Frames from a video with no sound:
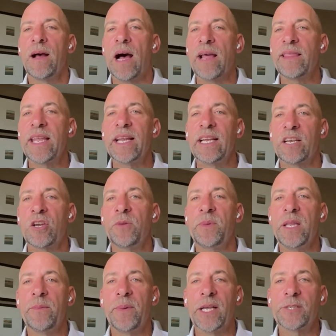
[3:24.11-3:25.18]
I think it could
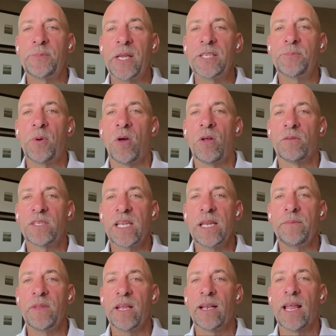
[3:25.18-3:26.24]
be the best baseball
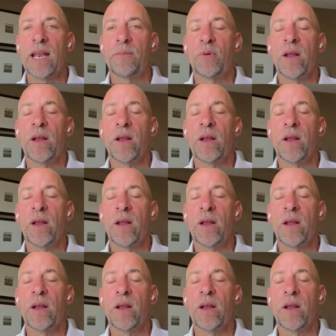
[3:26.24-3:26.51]
team the Atlanta